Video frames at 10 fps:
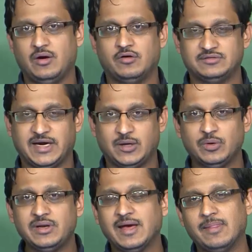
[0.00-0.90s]
of that
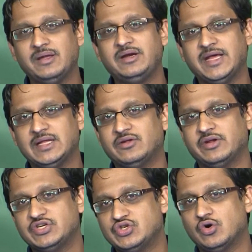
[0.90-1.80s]
one, and then take the
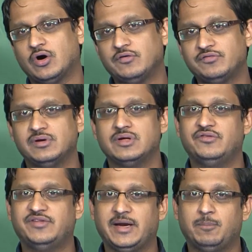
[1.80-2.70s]
ratio of
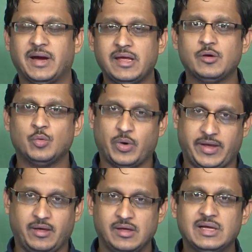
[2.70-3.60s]
Z by Y.
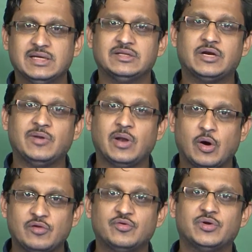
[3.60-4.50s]
That will
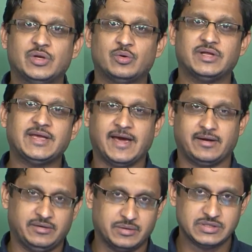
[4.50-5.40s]
also denote the
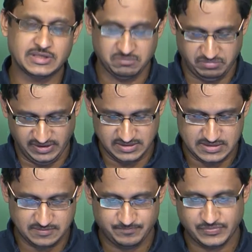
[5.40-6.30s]
characteristic
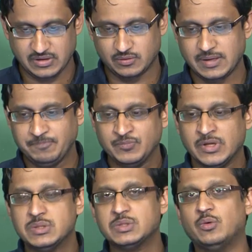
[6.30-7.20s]
impedance. Okay.
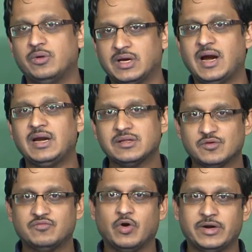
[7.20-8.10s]
So, regardless
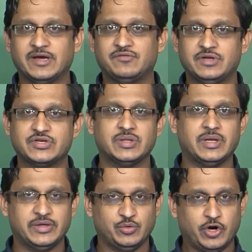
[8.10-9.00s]
of what definition
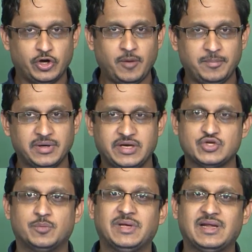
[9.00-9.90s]
that you adopt, it
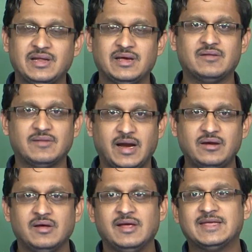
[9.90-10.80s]
should be clear
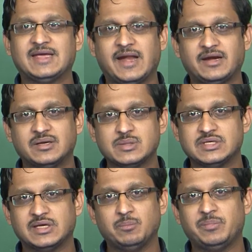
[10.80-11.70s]
that
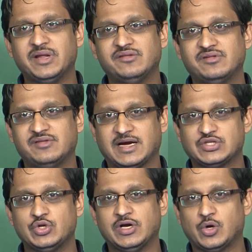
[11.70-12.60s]
characteristic impedance is
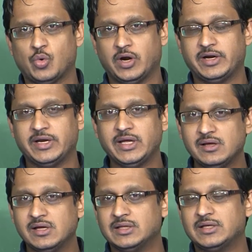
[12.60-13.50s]
actually a quantity
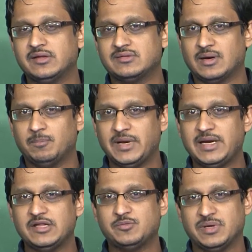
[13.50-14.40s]
that is
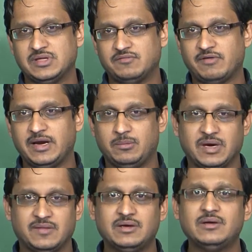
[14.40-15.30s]
completely specified
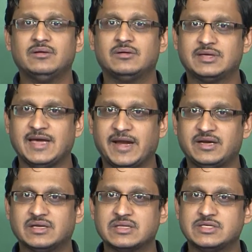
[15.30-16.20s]
by the
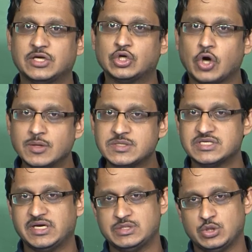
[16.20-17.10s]
characteristic
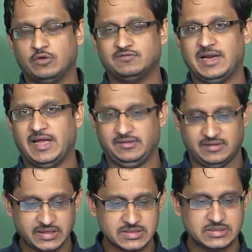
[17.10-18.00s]
constants of the line,
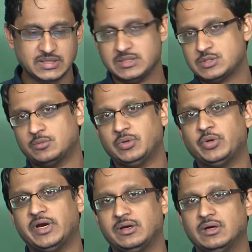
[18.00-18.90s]
that is the
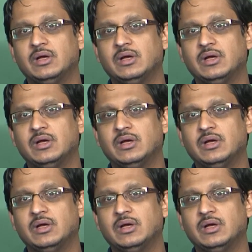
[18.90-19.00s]
distributed